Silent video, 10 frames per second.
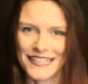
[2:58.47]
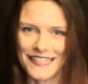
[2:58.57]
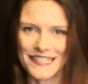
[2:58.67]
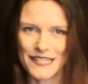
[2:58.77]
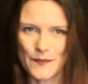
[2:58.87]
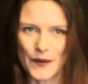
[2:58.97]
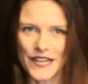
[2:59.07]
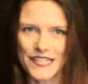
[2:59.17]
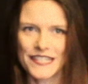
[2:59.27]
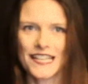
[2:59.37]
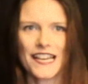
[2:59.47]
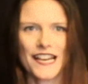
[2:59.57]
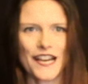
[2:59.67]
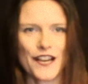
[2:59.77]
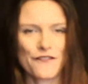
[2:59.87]
easy breath,
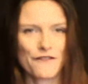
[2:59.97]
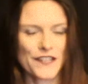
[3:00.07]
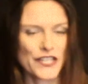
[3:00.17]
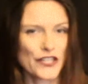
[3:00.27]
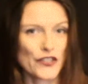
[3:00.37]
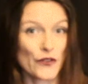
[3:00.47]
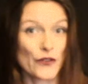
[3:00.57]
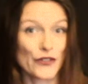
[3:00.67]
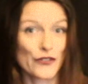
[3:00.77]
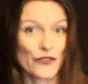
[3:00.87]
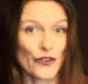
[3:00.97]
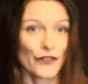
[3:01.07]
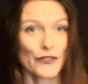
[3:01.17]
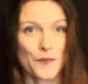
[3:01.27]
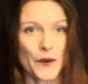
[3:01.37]
efficient or
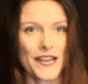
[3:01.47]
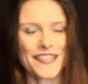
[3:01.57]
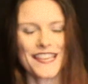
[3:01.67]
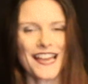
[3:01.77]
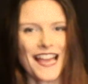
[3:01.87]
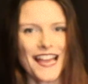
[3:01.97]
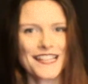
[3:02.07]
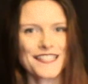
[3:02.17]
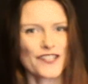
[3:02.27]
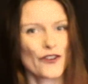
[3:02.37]
controlled breath, and